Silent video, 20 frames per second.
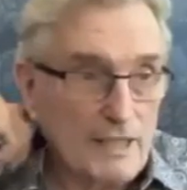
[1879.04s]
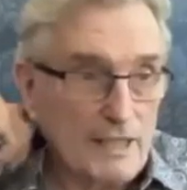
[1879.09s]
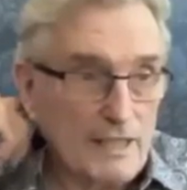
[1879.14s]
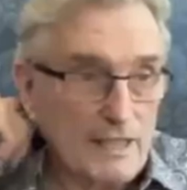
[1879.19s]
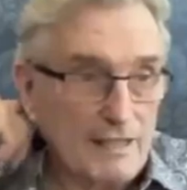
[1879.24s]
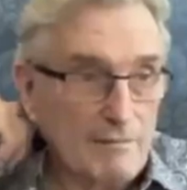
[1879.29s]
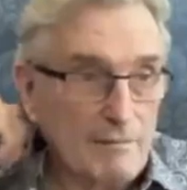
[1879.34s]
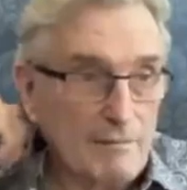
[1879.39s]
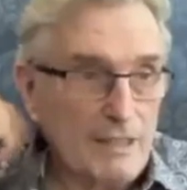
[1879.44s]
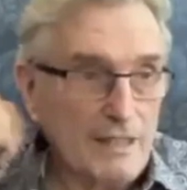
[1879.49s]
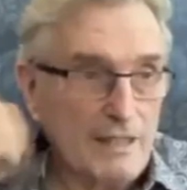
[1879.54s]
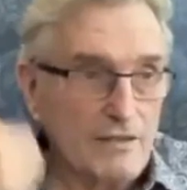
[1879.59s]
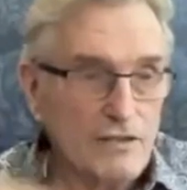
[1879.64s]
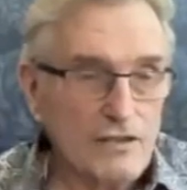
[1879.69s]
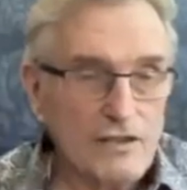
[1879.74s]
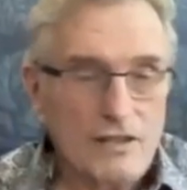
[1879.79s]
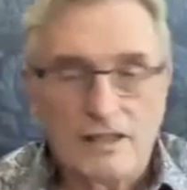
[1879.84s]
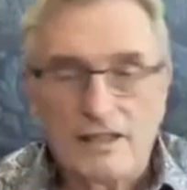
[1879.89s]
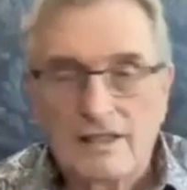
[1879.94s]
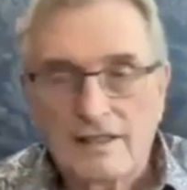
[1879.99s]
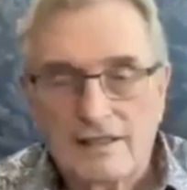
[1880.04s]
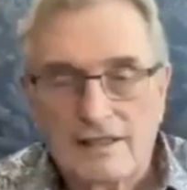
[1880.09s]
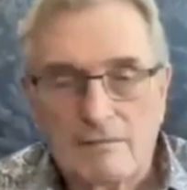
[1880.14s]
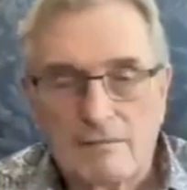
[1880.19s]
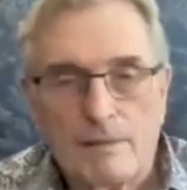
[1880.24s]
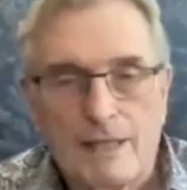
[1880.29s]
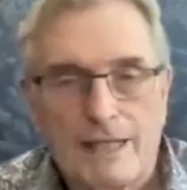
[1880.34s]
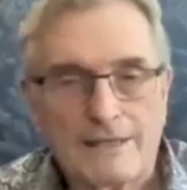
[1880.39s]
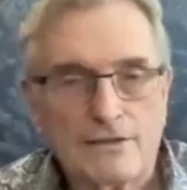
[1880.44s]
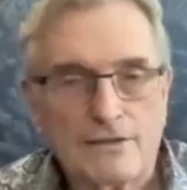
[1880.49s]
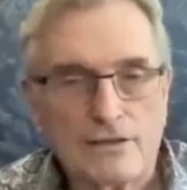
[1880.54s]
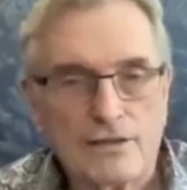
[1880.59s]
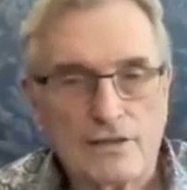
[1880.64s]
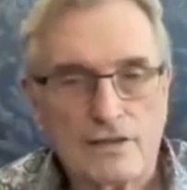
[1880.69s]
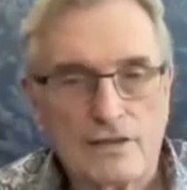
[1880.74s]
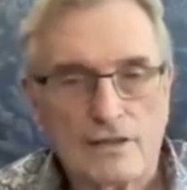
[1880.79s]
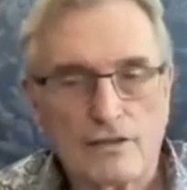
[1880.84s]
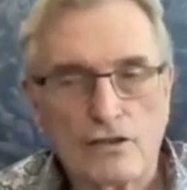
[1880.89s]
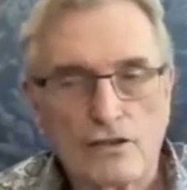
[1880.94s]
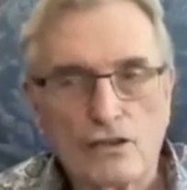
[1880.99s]
an image that matches
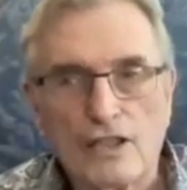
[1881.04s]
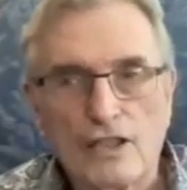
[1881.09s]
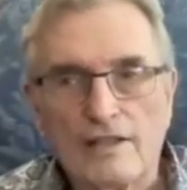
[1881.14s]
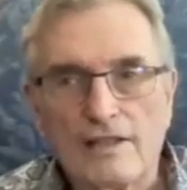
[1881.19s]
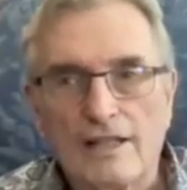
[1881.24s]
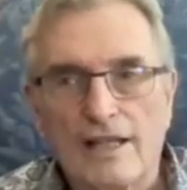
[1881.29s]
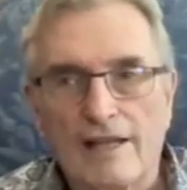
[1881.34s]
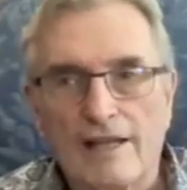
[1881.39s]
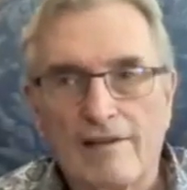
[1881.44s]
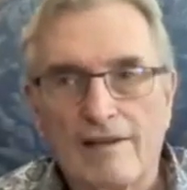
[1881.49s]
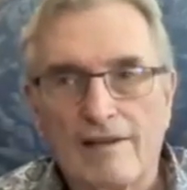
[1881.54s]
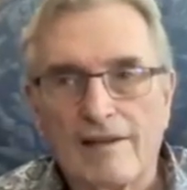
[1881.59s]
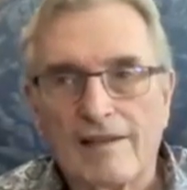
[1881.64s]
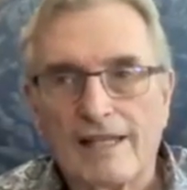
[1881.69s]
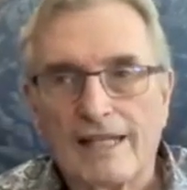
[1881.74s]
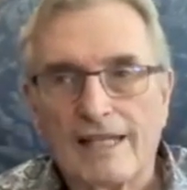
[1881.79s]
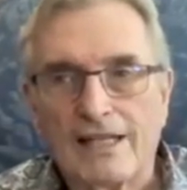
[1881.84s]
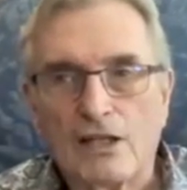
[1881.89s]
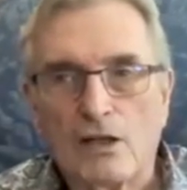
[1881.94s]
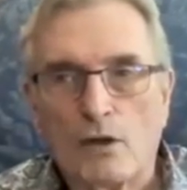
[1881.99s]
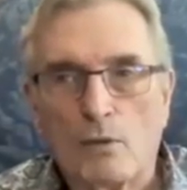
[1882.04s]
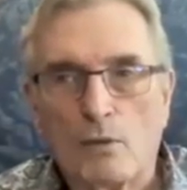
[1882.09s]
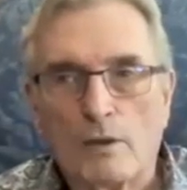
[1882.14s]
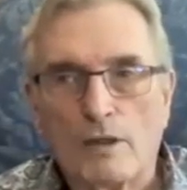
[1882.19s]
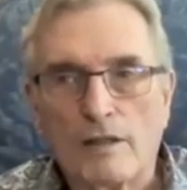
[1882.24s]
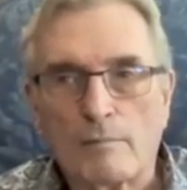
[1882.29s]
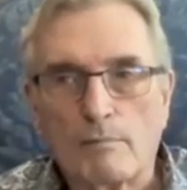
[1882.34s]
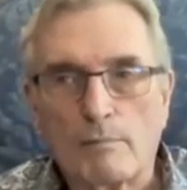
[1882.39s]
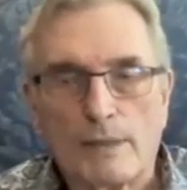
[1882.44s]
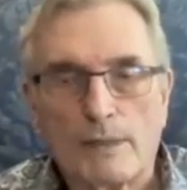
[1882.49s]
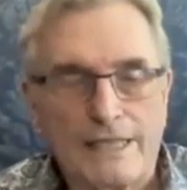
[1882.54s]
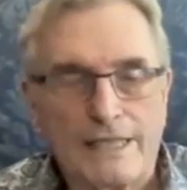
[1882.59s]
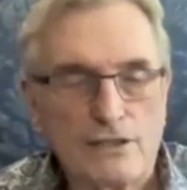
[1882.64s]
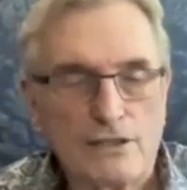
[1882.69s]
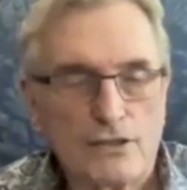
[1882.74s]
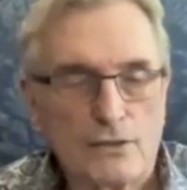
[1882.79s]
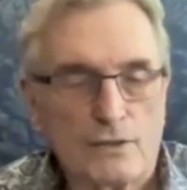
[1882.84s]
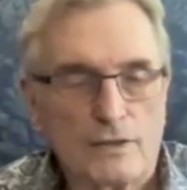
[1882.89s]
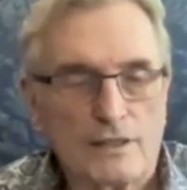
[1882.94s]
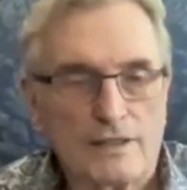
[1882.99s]
their agenda, and then they know where to
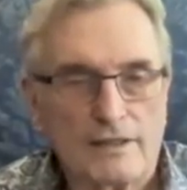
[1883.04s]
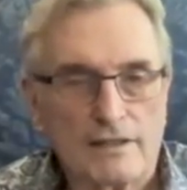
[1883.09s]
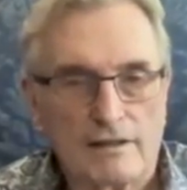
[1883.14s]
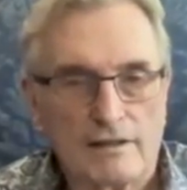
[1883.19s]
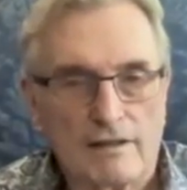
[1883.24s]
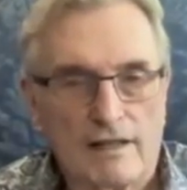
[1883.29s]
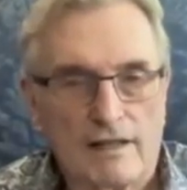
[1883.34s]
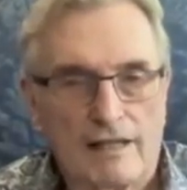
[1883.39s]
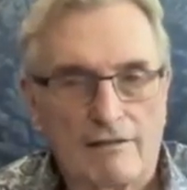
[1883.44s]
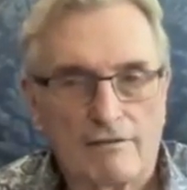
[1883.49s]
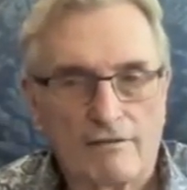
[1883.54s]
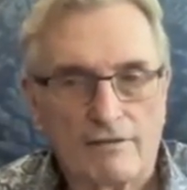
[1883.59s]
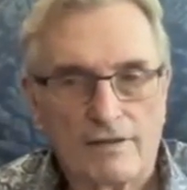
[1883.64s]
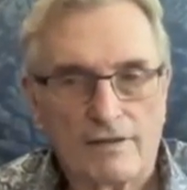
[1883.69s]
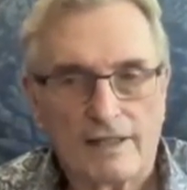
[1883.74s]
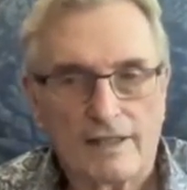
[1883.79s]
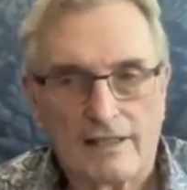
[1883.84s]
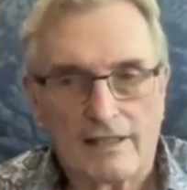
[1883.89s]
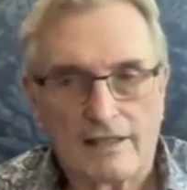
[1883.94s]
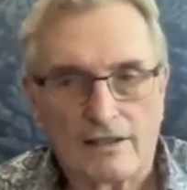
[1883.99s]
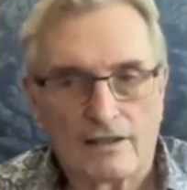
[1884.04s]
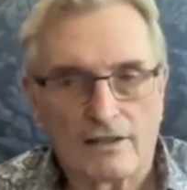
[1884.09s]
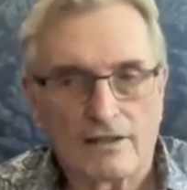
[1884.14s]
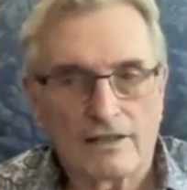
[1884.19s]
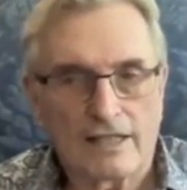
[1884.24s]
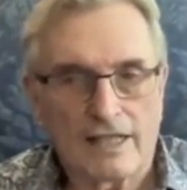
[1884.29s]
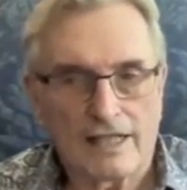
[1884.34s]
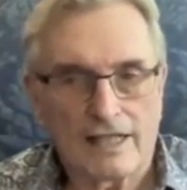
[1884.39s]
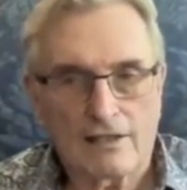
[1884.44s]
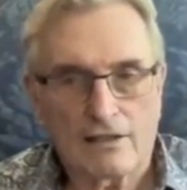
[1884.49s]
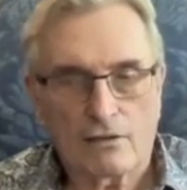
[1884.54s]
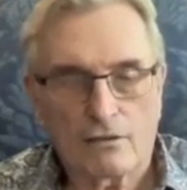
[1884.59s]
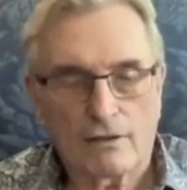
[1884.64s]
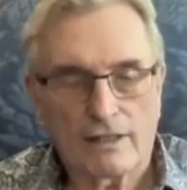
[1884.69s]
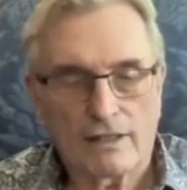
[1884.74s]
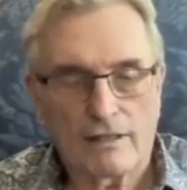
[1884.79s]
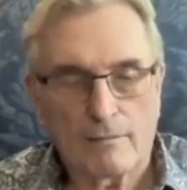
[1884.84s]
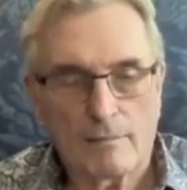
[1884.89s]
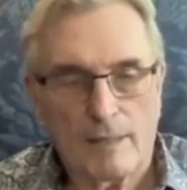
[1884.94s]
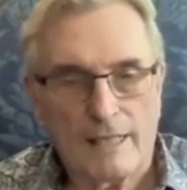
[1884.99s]
place you in their life in a good
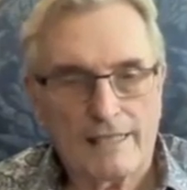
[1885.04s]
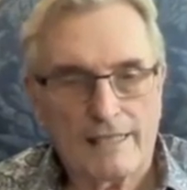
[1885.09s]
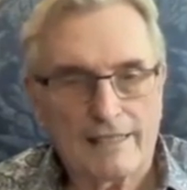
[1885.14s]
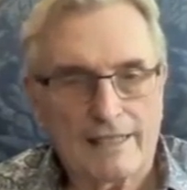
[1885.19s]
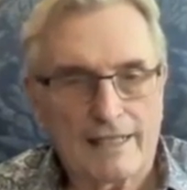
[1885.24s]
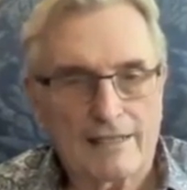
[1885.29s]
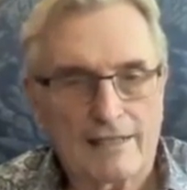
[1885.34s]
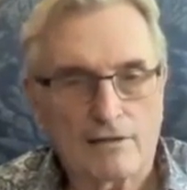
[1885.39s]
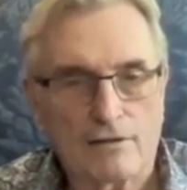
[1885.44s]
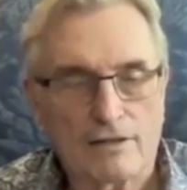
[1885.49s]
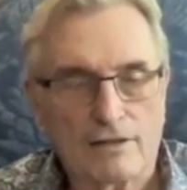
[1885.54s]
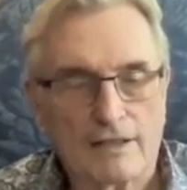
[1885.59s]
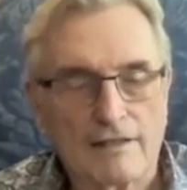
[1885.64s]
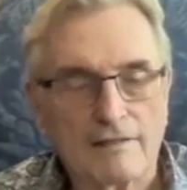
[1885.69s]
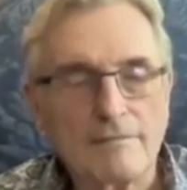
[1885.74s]
category or a bad category.